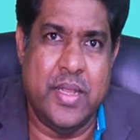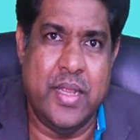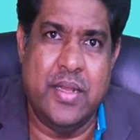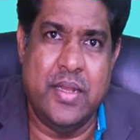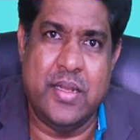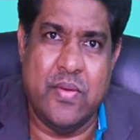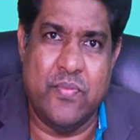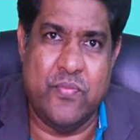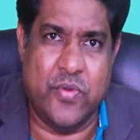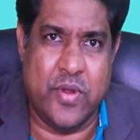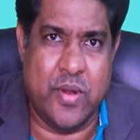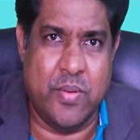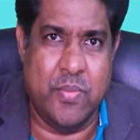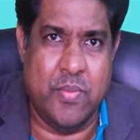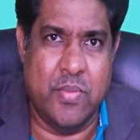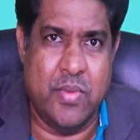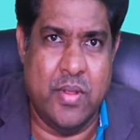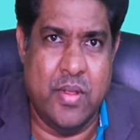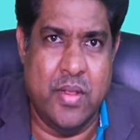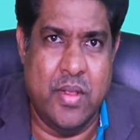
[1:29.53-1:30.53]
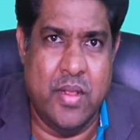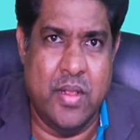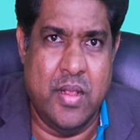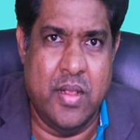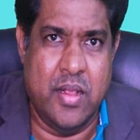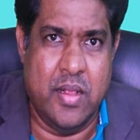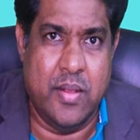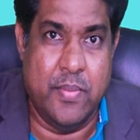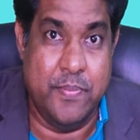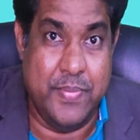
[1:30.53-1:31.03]
income from
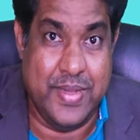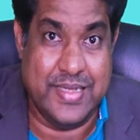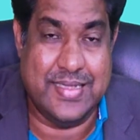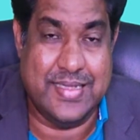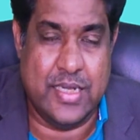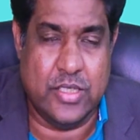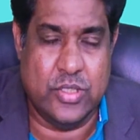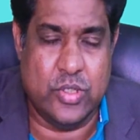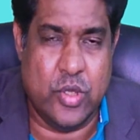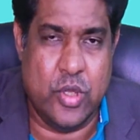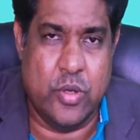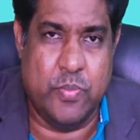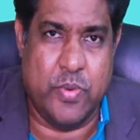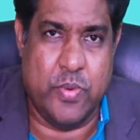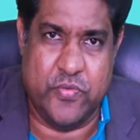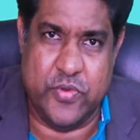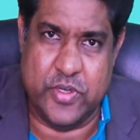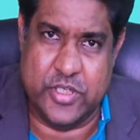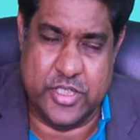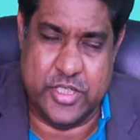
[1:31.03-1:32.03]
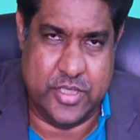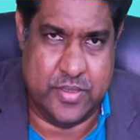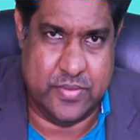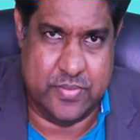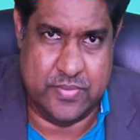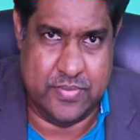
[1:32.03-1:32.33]
business or profession.